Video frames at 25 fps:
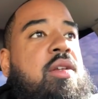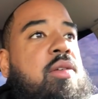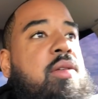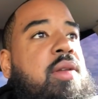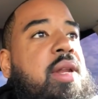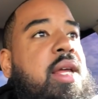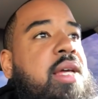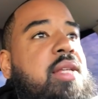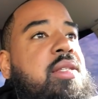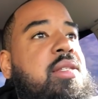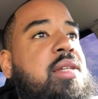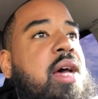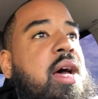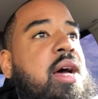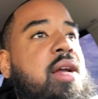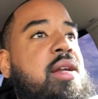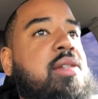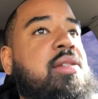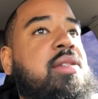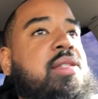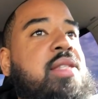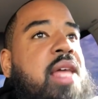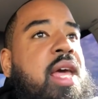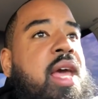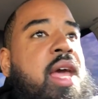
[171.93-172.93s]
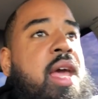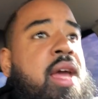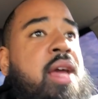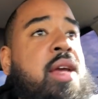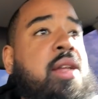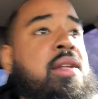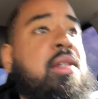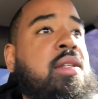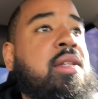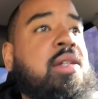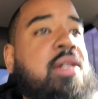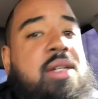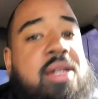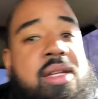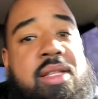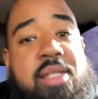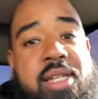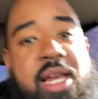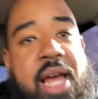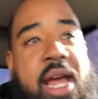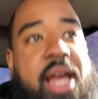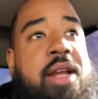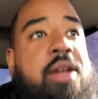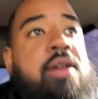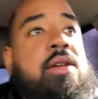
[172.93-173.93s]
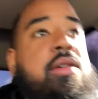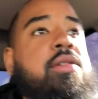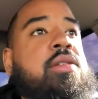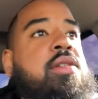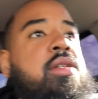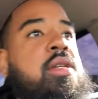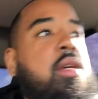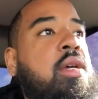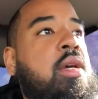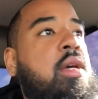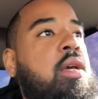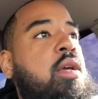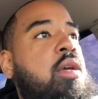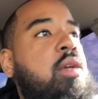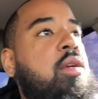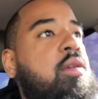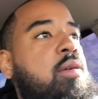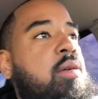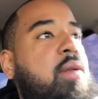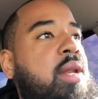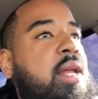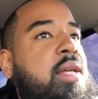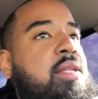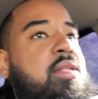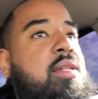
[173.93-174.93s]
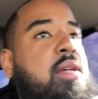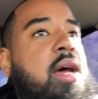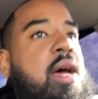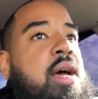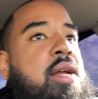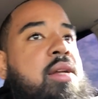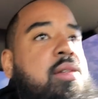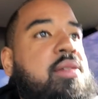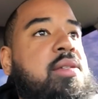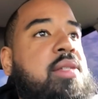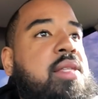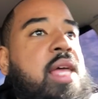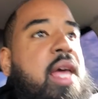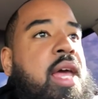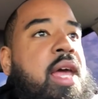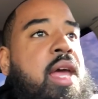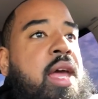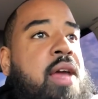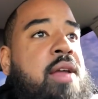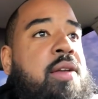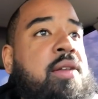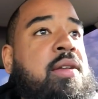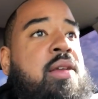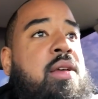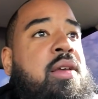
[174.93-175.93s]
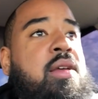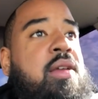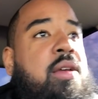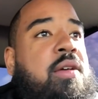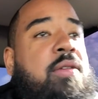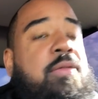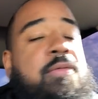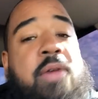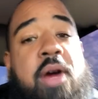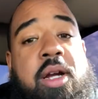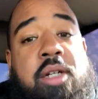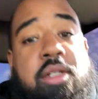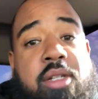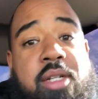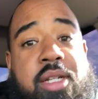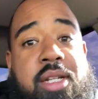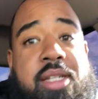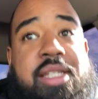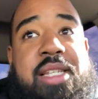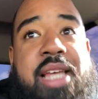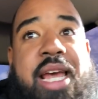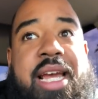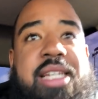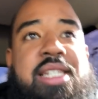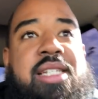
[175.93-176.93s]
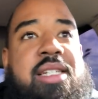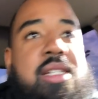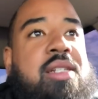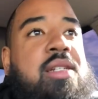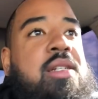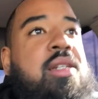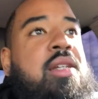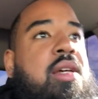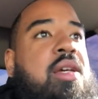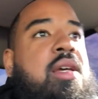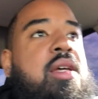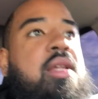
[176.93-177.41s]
You need to understand containers. You need to understand virtualization.